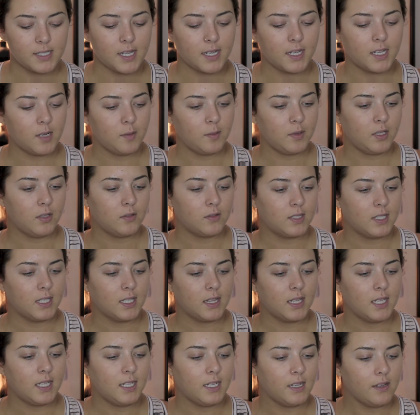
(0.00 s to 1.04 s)
I'm going to be using
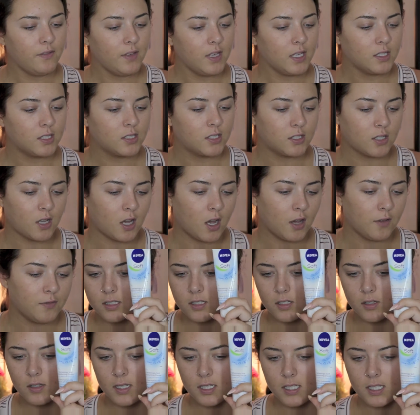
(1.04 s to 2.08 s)
the Nivea Soft.
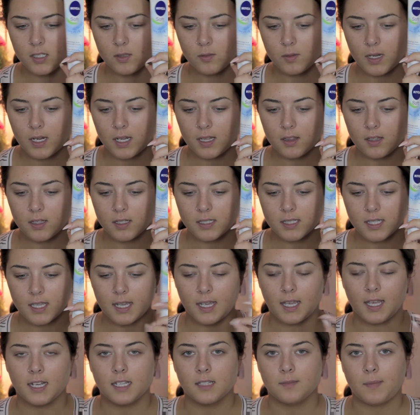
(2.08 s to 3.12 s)
So this is what it looks
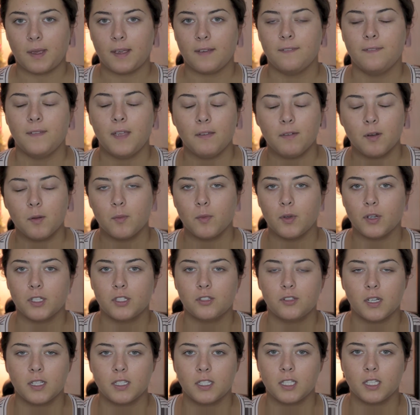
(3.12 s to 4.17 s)
like. It is my favorite
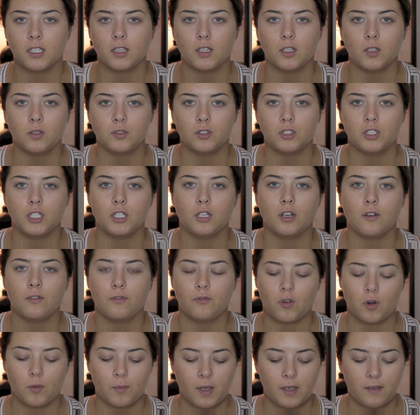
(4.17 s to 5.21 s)
moisturizing lotion
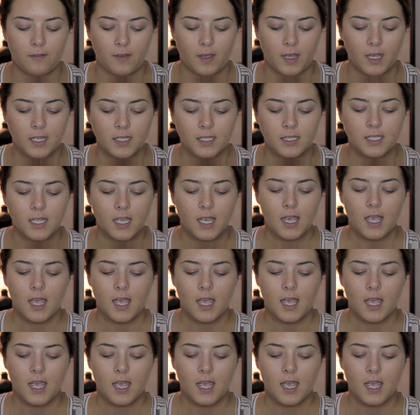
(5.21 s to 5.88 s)
for my face.